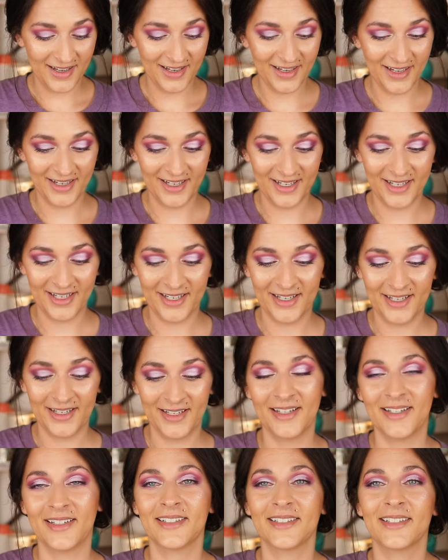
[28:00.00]

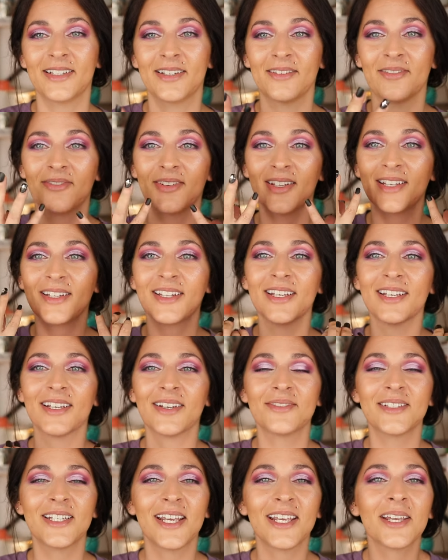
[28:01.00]
The feeling
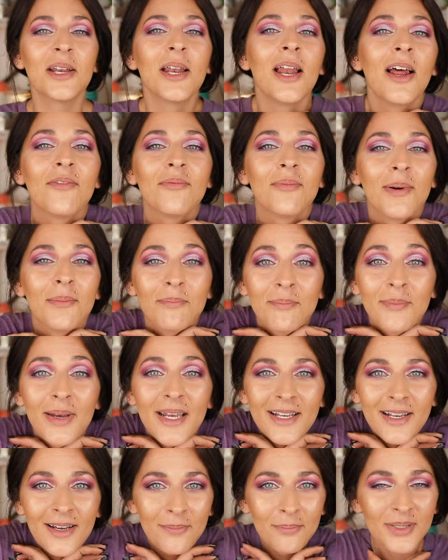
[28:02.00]
of taking off my
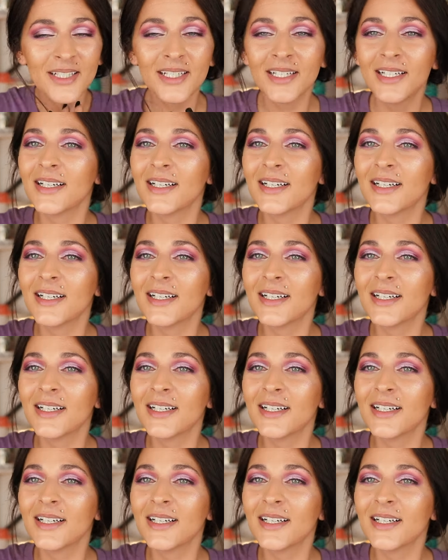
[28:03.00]
makeup.